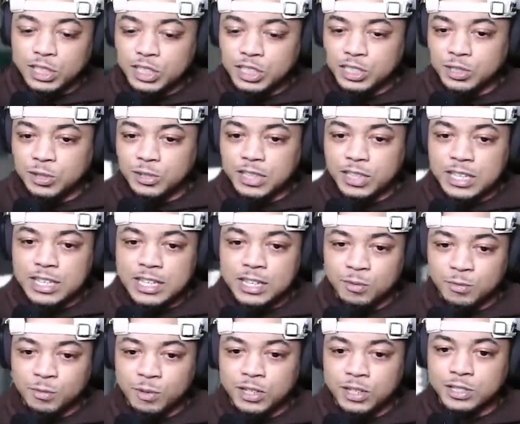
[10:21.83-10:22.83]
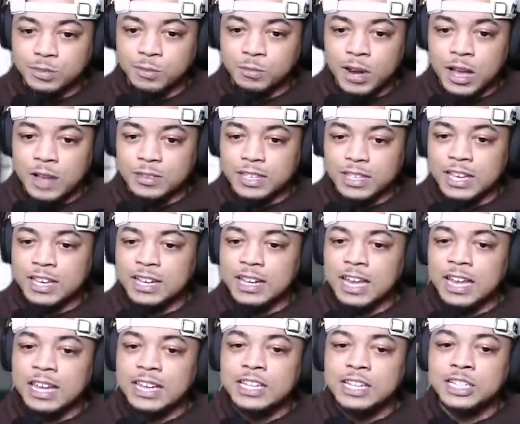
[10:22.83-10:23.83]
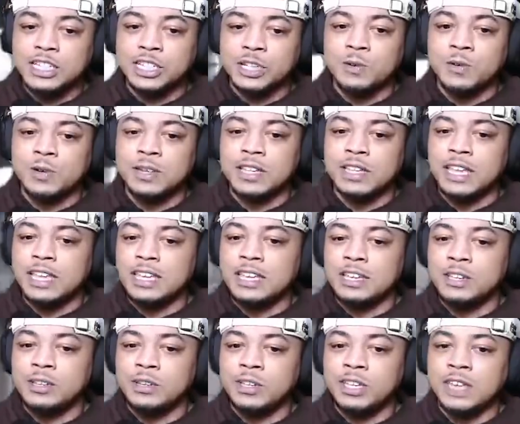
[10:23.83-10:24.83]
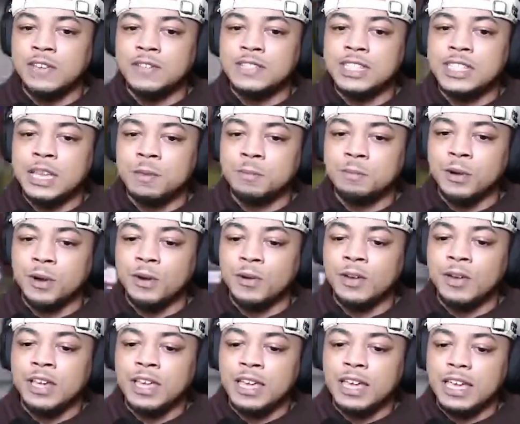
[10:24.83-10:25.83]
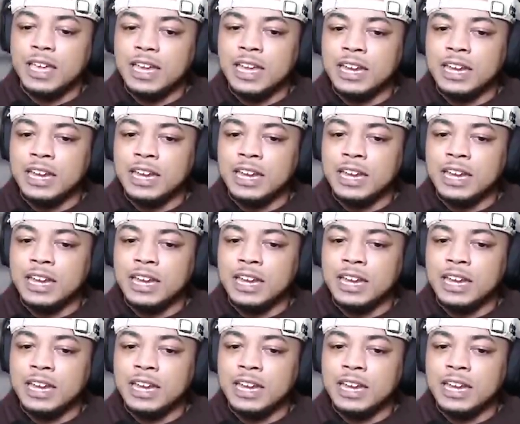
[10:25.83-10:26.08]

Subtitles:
showing that he can run some routes, and he's showing that he can give tempo in